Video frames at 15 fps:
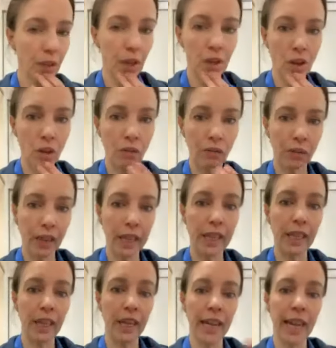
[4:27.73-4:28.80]
And
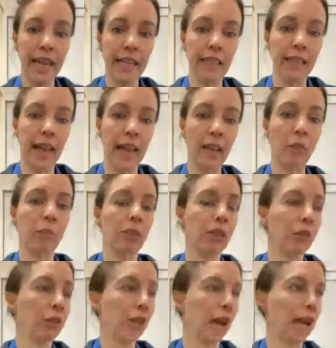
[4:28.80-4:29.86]
hopefully it'll help
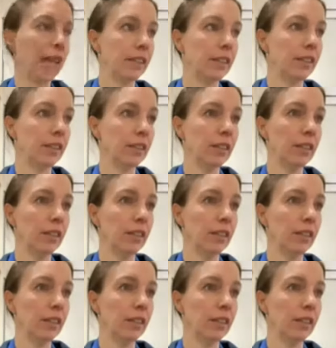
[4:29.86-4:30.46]
you guys